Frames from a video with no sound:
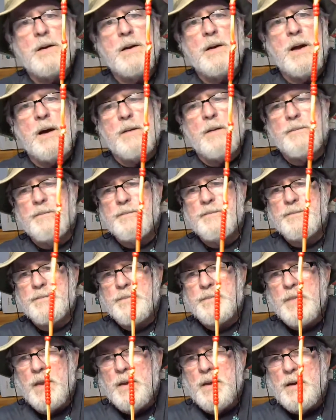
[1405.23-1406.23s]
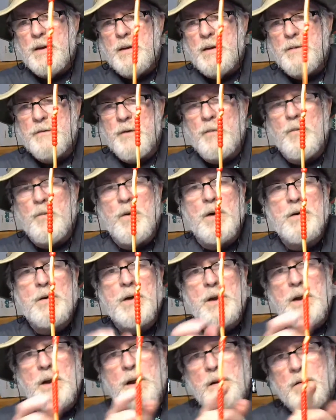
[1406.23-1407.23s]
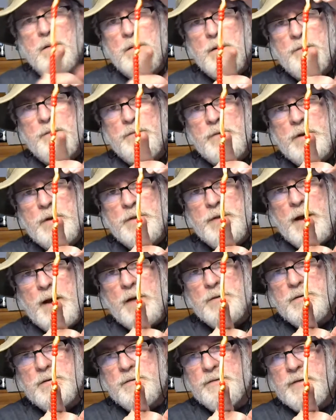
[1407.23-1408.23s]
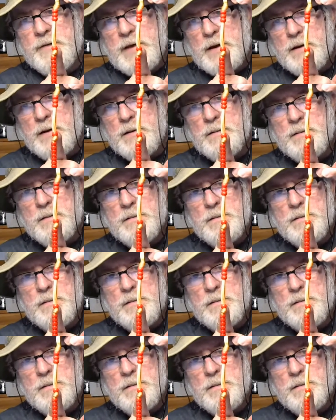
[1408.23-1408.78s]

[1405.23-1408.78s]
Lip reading: Now, if I'm walking, I know I've went 1,000 feet.